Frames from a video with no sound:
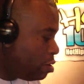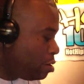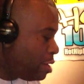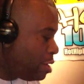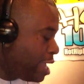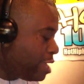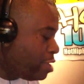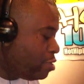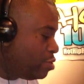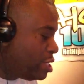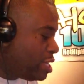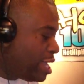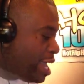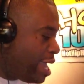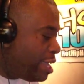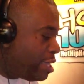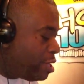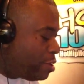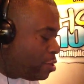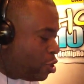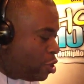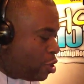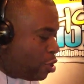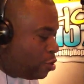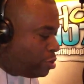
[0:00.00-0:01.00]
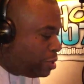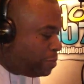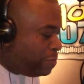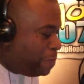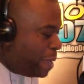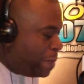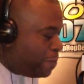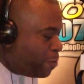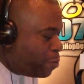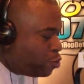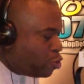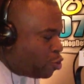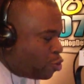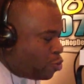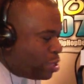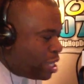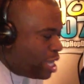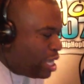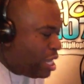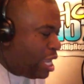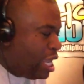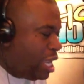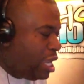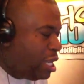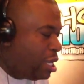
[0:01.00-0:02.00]
like you said, people do
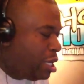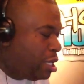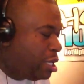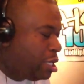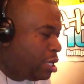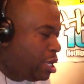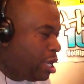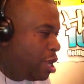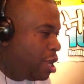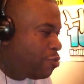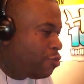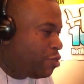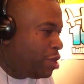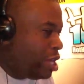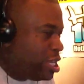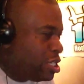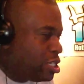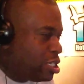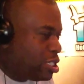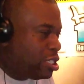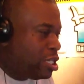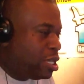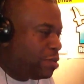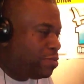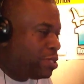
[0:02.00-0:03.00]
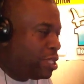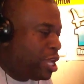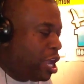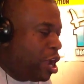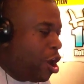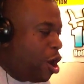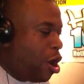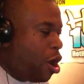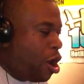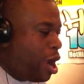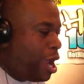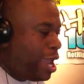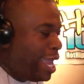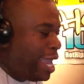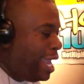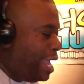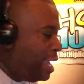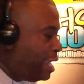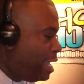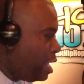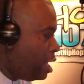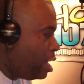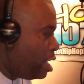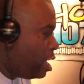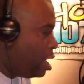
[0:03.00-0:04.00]
get heated in relationships. There are
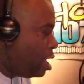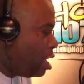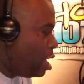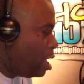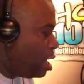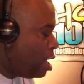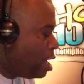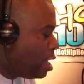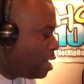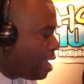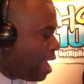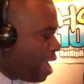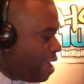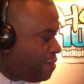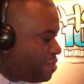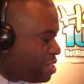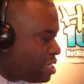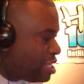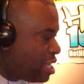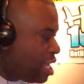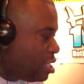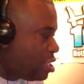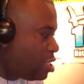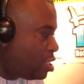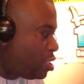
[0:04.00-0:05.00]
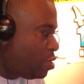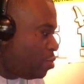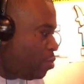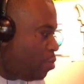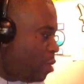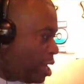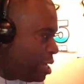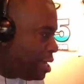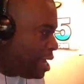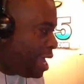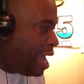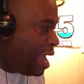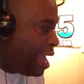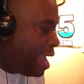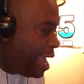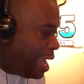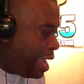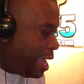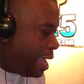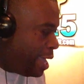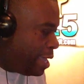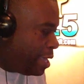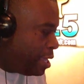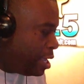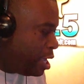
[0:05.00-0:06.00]
heated conversations and whatnot.
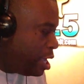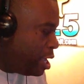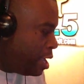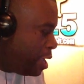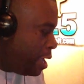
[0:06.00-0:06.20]
And